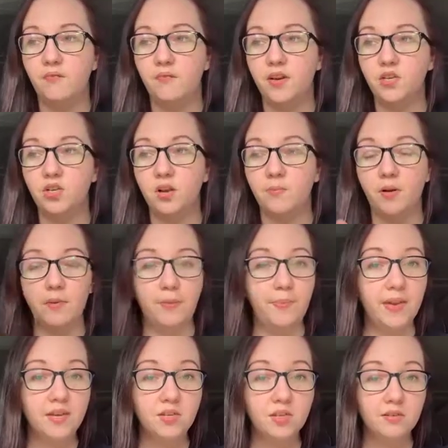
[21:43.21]
Finishing up all my
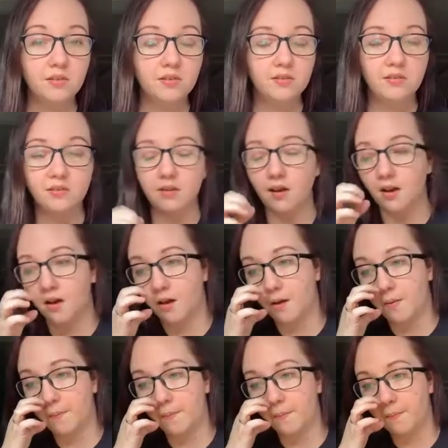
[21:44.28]
pictures,
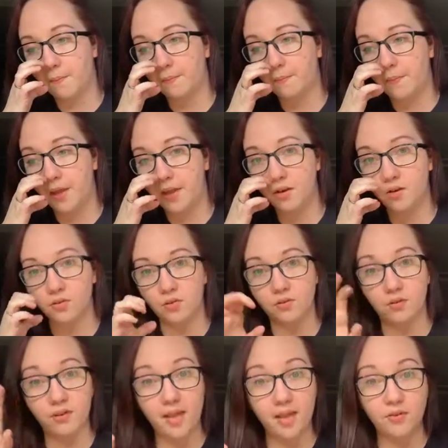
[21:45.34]
making sure
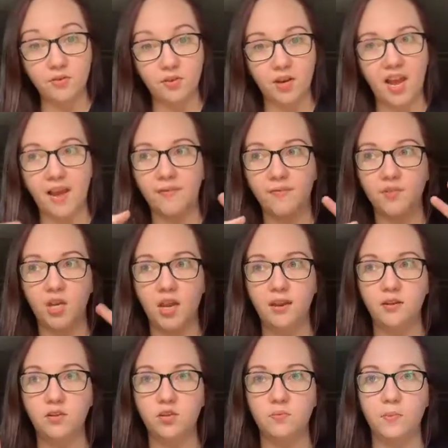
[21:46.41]
the layout's good. I've
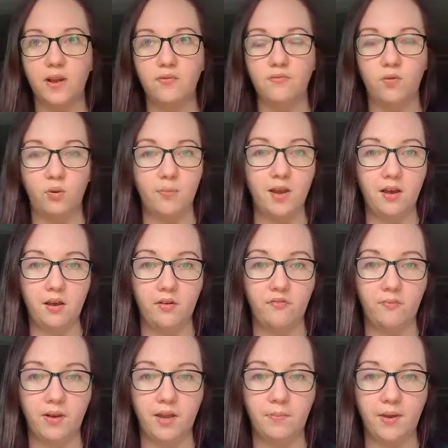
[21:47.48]
changed my format of
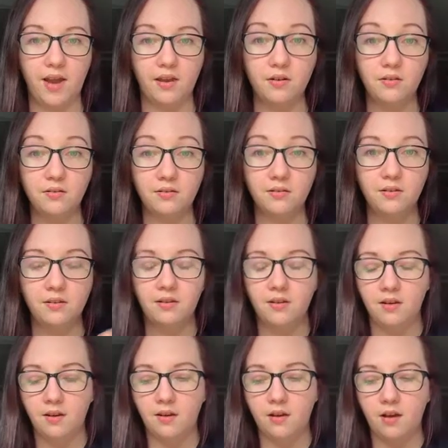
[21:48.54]
my patterns.
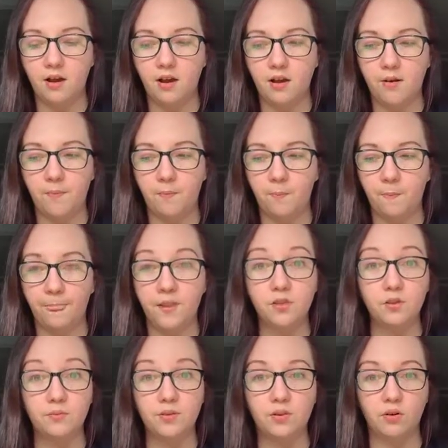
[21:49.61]

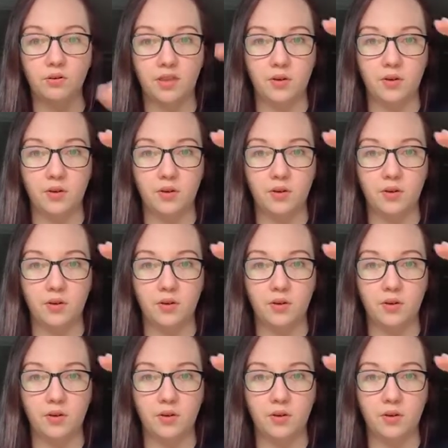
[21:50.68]
So I'm stoked.